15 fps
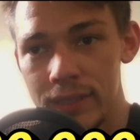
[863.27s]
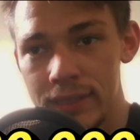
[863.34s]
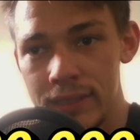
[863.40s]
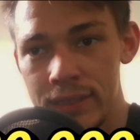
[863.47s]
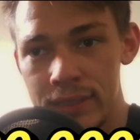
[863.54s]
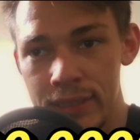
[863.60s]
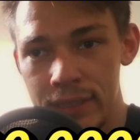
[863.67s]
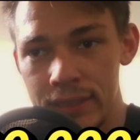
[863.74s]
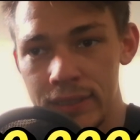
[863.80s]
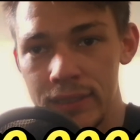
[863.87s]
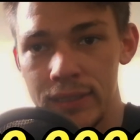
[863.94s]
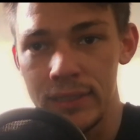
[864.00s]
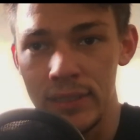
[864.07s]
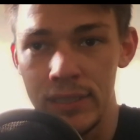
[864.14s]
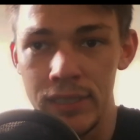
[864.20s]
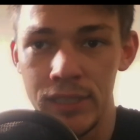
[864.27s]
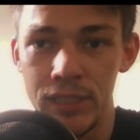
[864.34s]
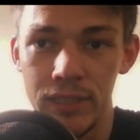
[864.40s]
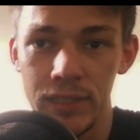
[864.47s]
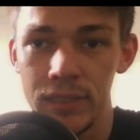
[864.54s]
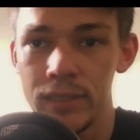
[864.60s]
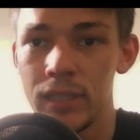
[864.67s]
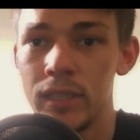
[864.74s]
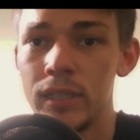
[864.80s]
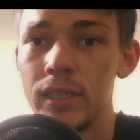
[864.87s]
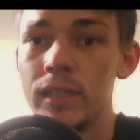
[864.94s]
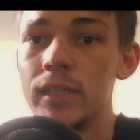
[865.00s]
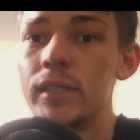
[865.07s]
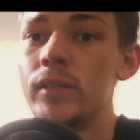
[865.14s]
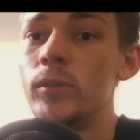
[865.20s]
6 digits,
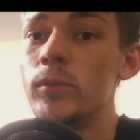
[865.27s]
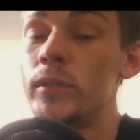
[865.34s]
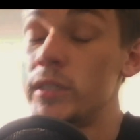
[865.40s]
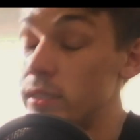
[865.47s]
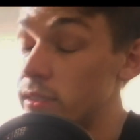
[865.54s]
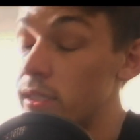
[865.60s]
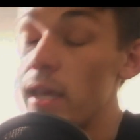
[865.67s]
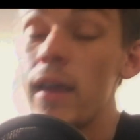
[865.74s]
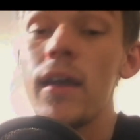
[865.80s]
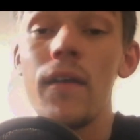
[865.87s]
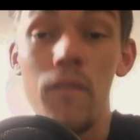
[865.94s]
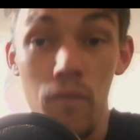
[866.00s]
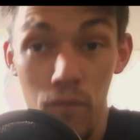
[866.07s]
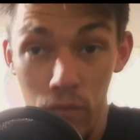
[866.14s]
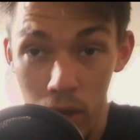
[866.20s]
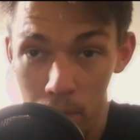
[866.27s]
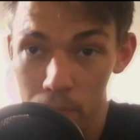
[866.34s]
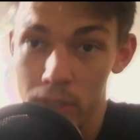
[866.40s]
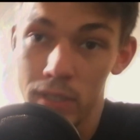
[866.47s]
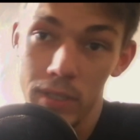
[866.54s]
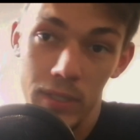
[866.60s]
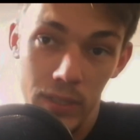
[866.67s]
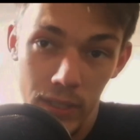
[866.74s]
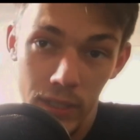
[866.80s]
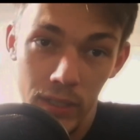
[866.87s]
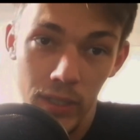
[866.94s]
which is flippin'